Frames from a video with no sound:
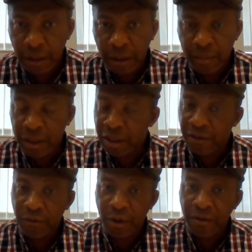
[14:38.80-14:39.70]
because
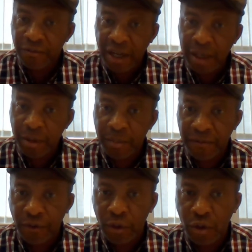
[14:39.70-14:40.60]
if you are unviable
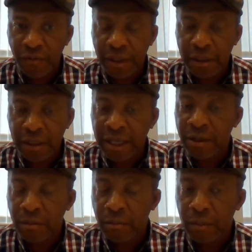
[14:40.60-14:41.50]
before COVID,
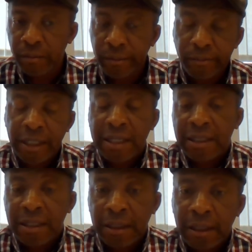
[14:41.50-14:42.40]
then
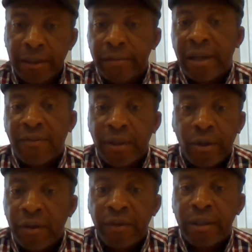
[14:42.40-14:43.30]
chances are that after
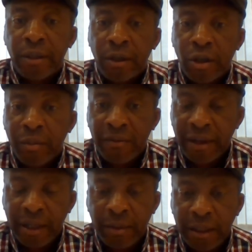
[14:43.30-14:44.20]
COVID, you're not going to be
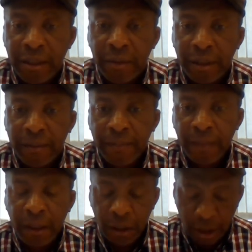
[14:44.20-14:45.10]
viable anyway.
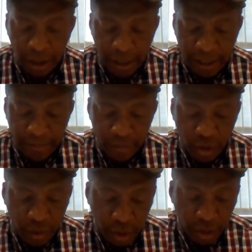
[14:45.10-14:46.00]
So
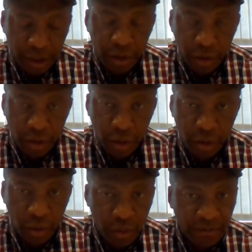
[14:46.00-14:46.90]
we're looking to
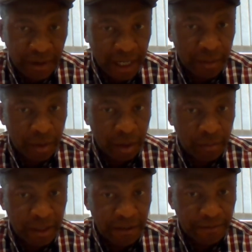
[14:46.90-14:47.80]
those who are viable
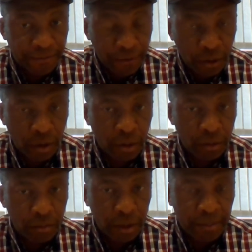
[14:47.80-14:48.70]
before
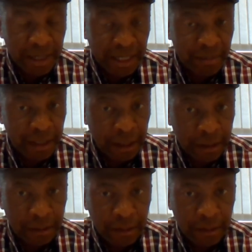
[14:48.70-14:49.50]
the pandemic hit,